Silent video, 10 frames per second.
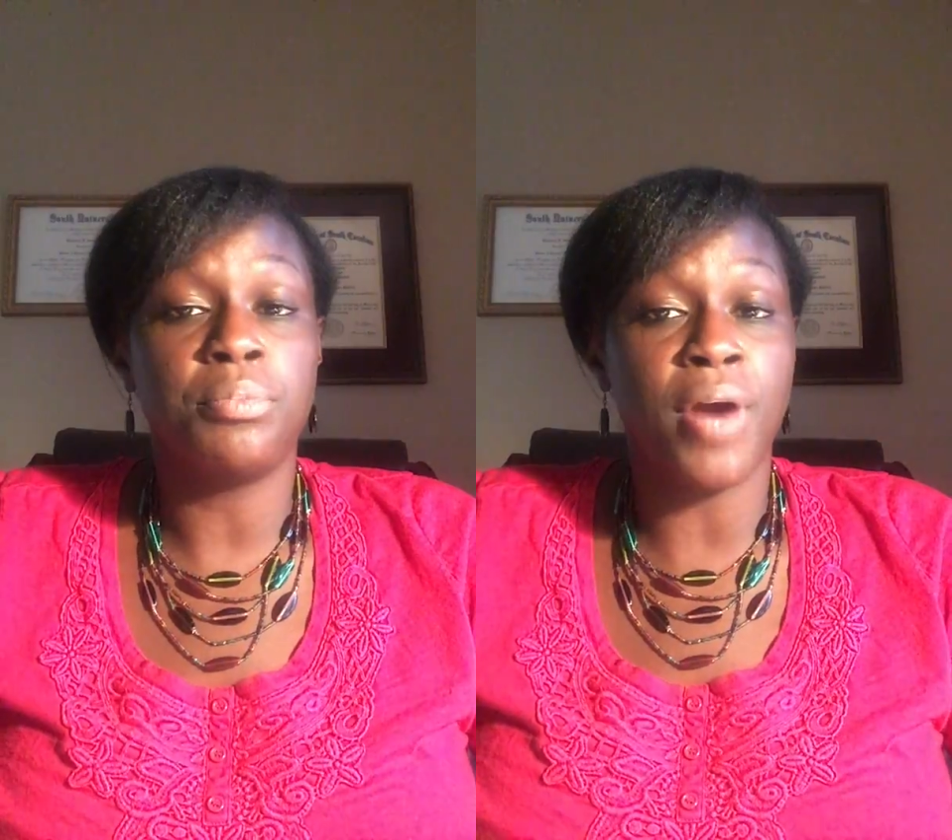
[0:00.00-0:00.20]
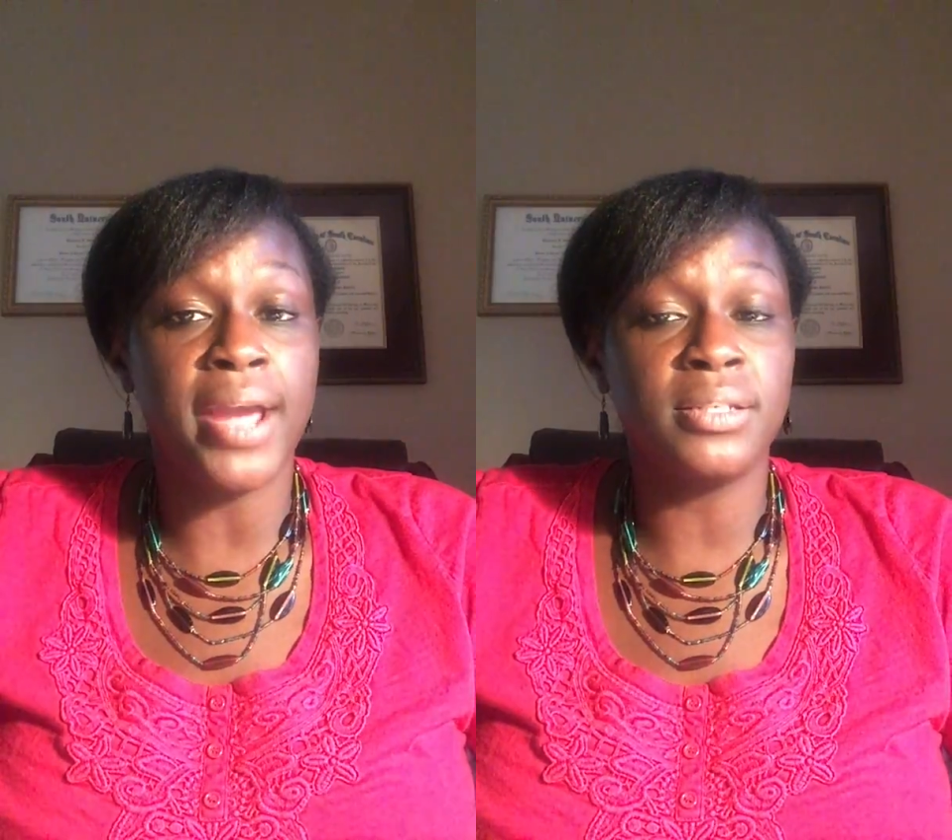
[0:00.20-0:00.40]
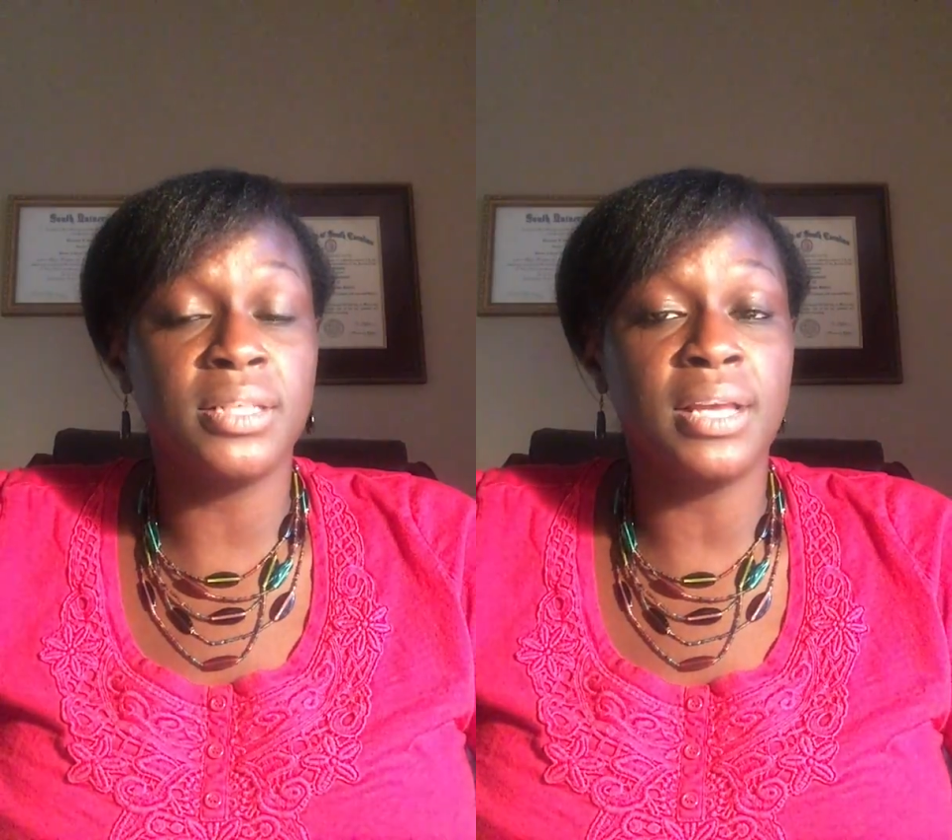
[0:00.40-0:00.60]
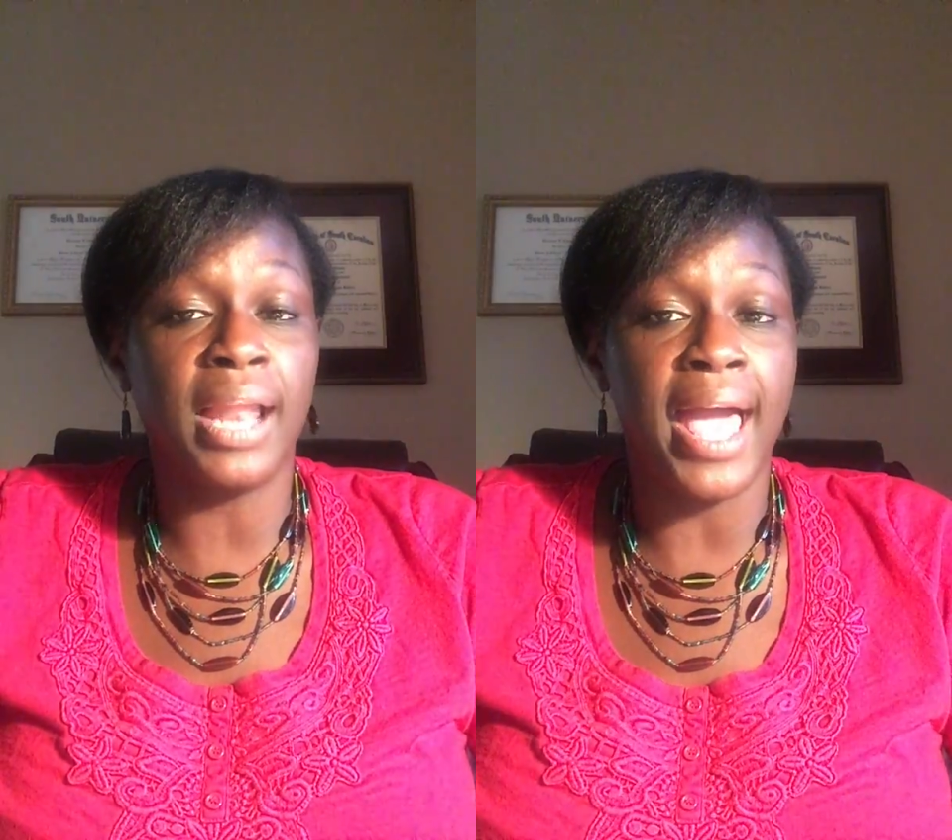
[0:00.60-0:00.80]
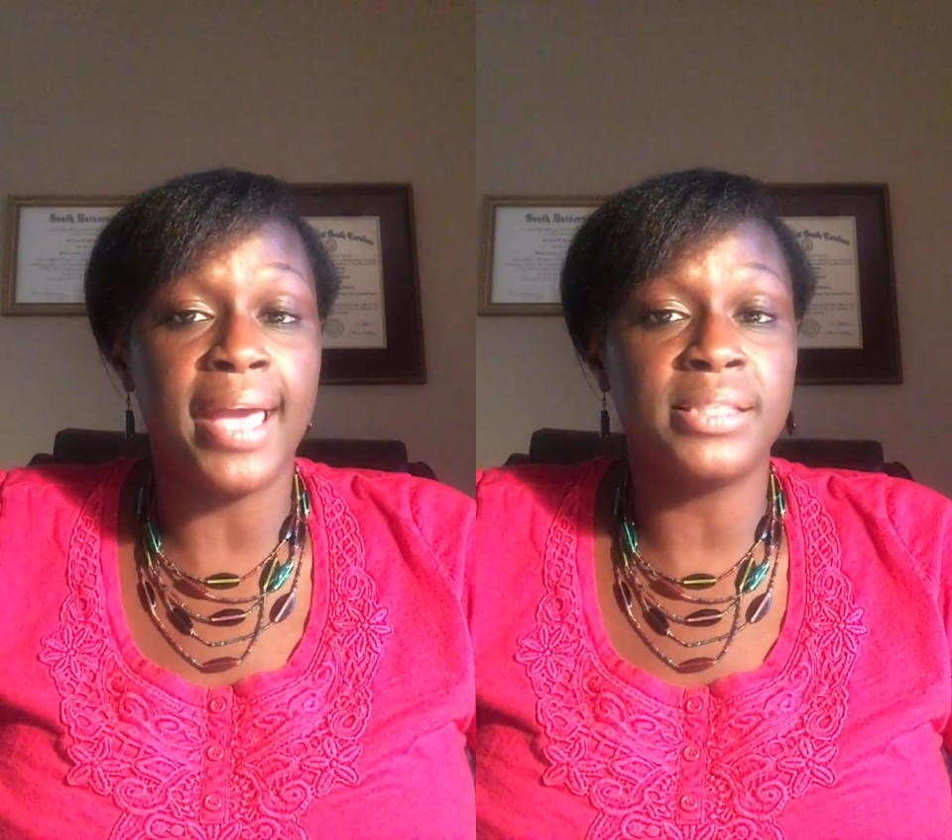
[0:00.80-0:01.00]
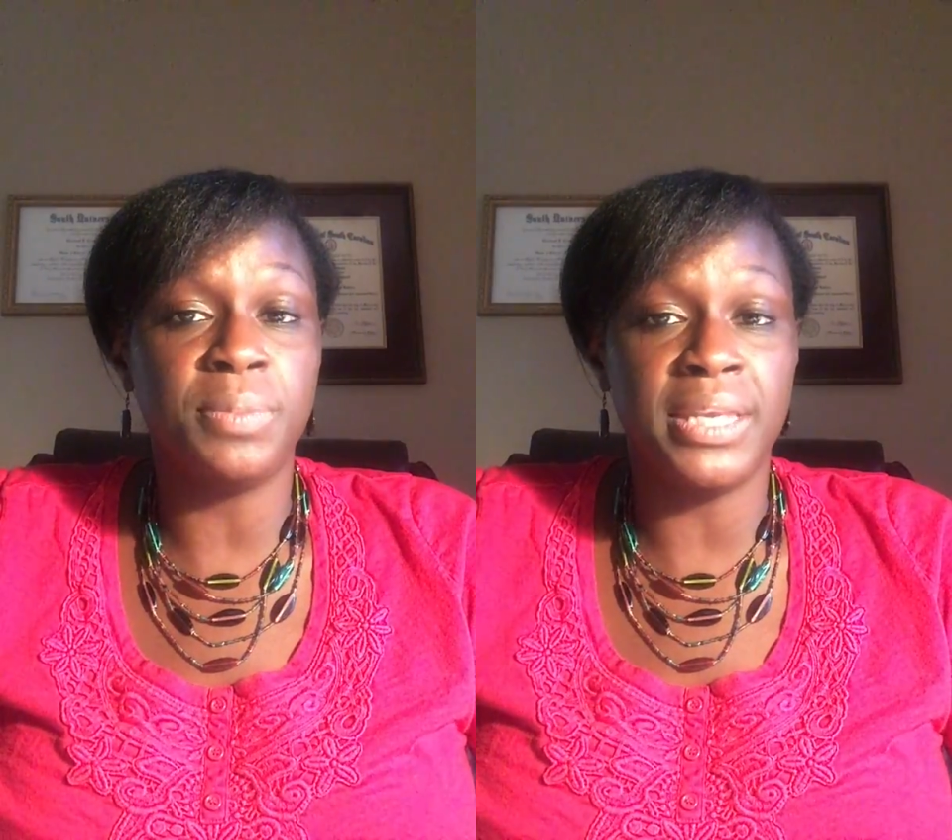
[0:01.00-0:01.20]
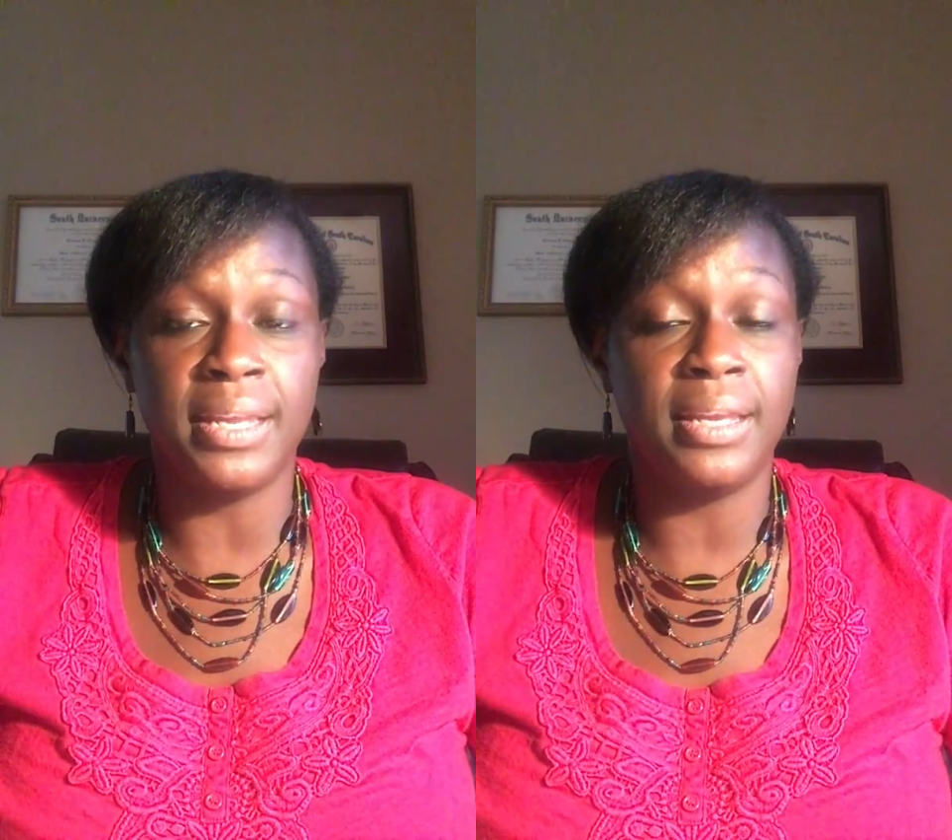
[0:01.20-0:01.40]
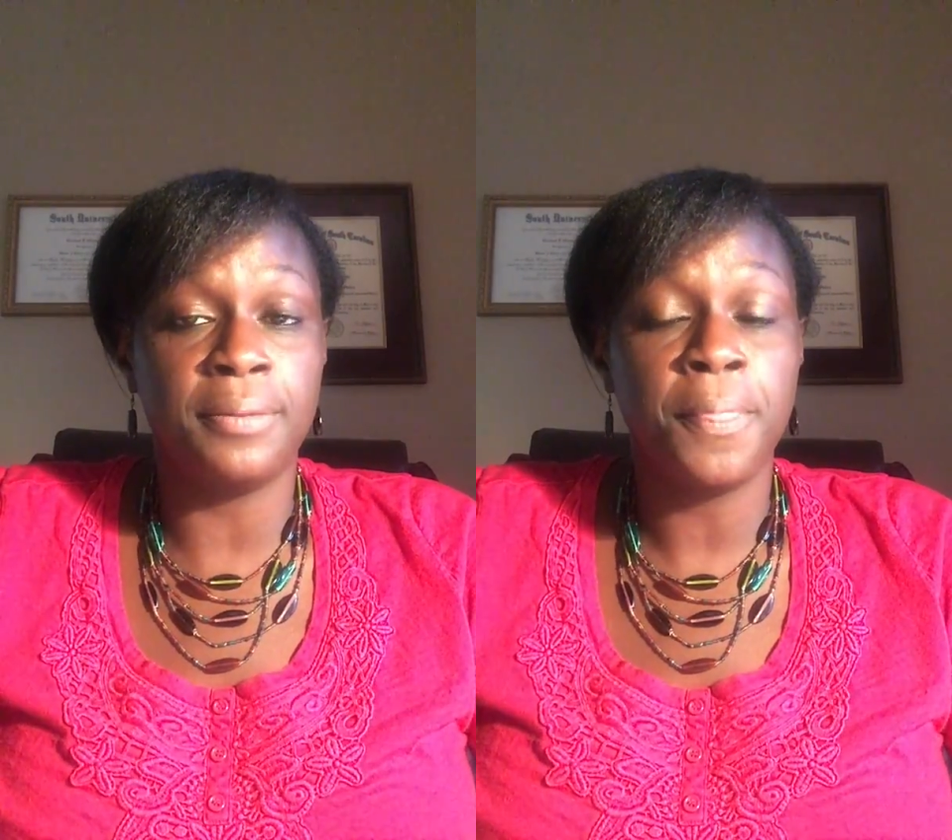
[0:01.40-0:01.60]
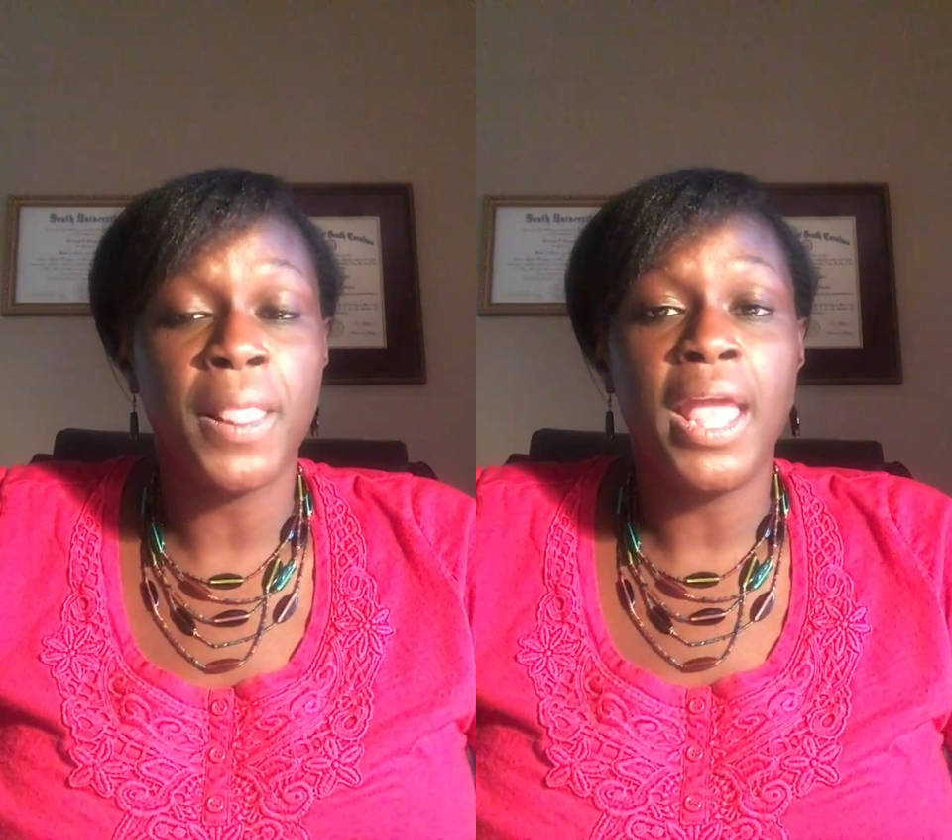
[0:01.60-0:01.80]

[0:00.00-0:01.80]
prior to the class beginning,